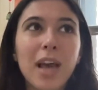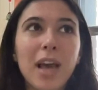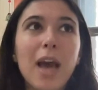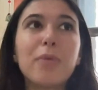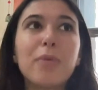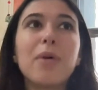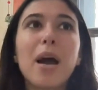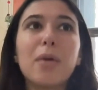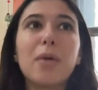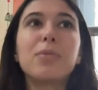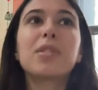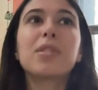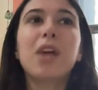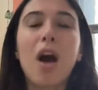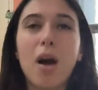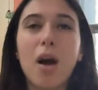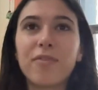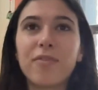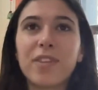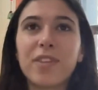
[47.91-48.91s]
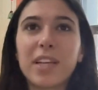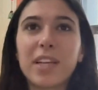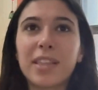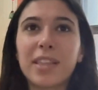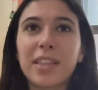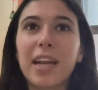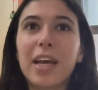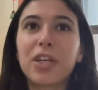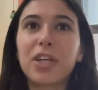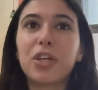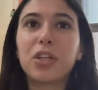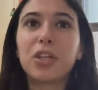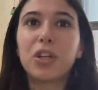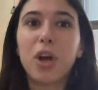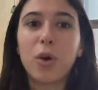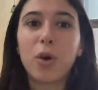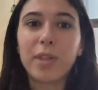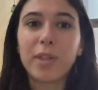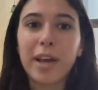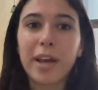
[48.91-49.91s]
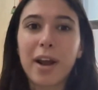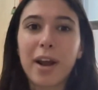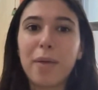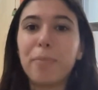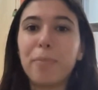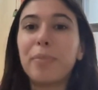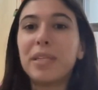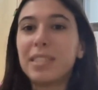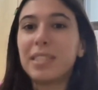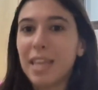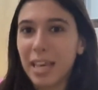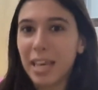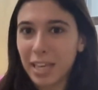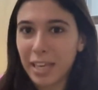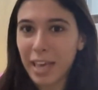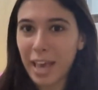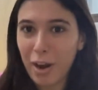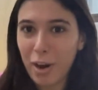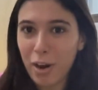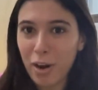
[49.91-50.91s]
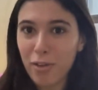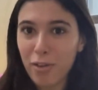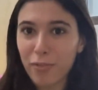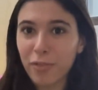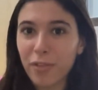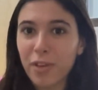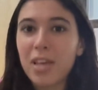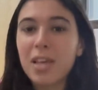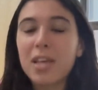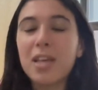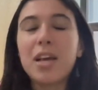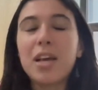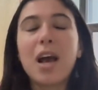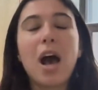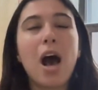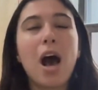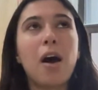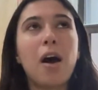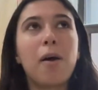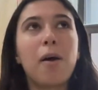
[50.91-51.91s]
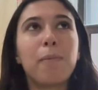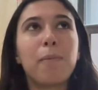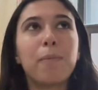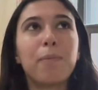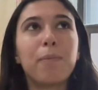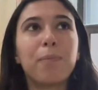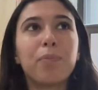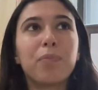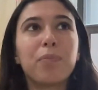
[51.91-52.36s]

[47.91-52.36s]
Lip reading: I was confident that I could go there and be taken care of. Um,